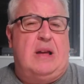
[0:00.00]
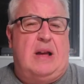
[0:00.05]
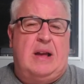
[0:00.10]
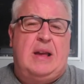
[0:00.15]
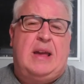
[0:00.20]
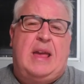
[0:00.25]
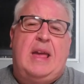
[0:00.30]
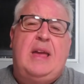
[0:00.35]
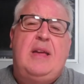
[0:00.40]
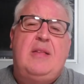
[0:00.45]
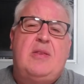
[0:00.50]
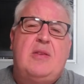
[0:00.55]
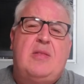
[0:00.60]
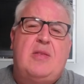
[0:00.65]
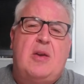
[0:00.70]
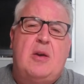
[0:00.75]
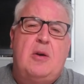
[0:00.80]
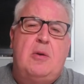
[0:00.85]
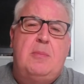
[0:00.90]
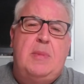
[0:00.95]
and get it to
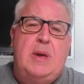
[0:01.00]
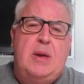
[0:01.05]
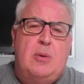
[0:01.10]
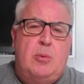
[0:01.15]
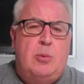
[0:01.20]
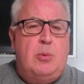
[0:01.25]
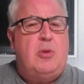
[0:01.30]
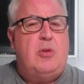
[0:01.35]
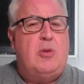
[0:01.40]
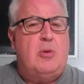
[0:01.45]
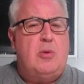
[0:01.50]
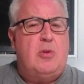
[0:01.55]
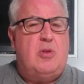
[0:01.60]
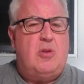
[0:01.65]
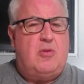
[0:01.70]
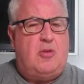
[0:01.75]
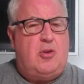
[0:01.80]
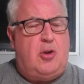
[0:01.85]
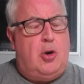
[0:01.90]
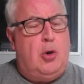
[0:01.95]
tell me all sorts
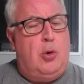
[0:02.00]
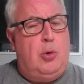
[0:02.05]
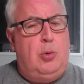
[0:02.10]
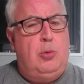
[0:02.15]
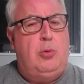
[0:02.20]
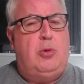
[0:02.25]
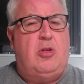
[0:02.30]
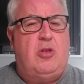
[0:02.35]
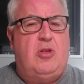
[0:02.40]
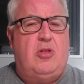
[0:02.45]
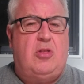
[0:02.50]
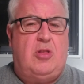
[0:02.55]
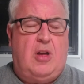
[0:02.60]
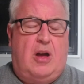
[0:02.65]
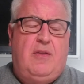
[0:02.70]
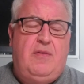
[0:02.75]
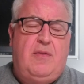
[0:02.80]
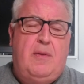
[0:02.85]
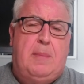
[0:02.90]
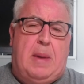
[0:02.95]
of cool
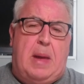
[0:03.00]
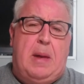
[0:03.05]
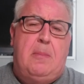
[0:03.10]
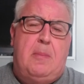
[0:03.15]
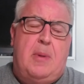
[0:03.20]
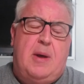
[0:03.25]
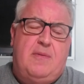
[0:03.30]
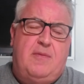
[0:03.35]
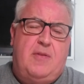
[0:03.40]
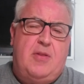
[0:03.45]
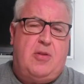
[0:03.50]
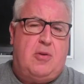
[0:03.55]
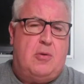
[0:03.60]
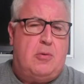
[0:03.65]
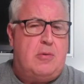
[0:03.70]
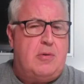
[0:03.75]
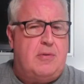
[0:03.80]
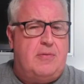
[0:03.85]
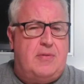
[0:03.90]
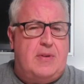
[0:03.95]
stuff about my
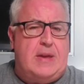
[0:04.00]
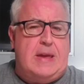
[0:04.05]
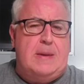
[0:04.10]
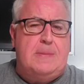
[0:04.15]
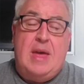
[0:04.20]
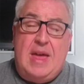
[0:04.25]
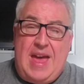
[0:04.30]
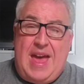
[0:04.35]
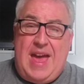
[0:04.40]
photography?